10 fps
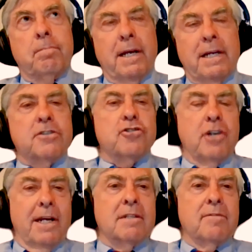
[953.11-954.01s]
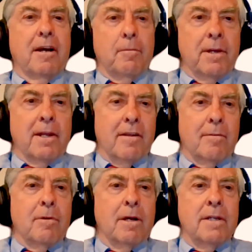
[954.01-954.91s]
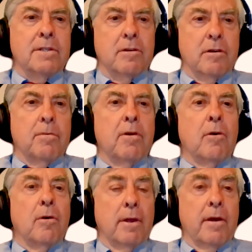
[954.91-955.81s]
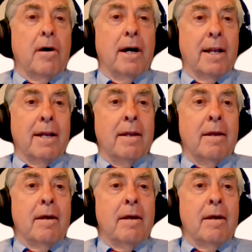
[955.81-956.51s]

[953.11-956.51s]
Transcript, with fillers: best chance of helping someone is going to be early on.